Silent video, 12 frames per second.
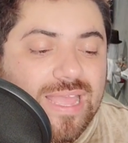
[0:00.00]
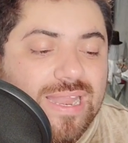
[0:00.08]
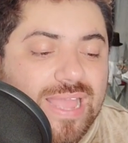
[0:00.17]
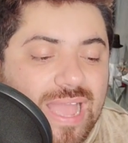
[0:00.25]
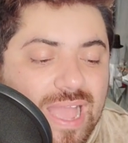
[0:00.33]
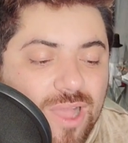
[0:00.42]
and
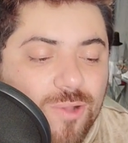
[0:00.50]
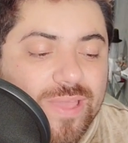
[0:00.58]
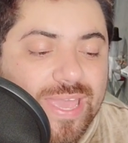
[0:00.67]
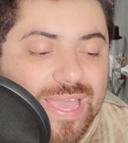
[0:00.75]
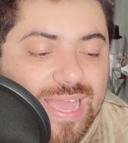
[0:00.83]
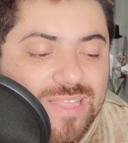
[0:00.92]
how
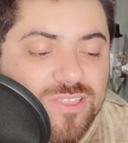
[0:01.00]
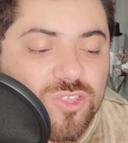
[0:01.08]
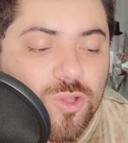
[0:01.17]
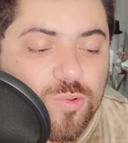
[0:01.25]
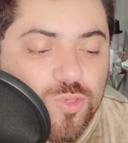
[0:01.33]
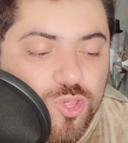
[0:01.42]
he had
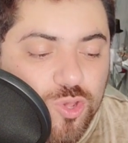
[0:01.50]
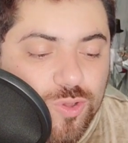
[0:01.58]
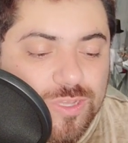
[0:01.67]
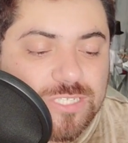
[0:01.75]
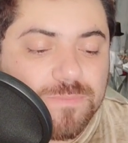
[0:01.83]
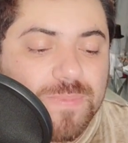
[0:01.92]
no
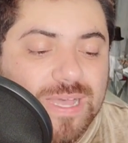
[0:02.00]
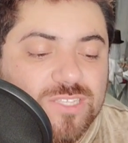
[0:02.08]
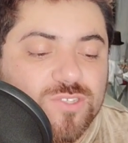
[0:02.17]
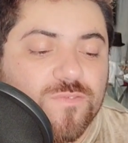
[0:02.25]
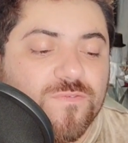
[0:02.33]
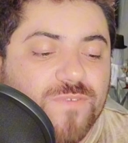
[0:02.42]
choice but
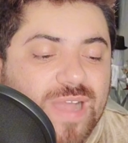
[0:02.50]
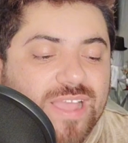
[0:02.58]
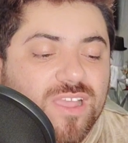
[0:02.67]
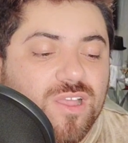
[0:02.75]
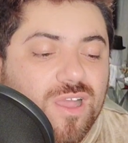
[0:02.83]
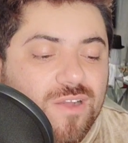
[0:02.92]
to
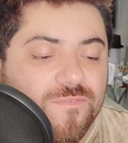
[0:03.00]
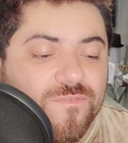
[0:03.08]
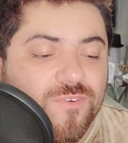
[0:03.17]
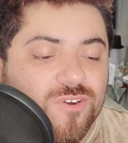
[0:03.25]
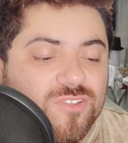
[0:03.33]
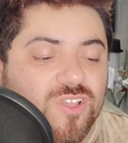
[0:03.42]
find
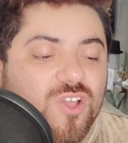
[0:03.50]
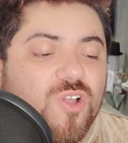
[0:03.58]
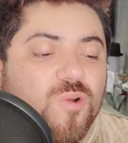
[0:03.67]
comfort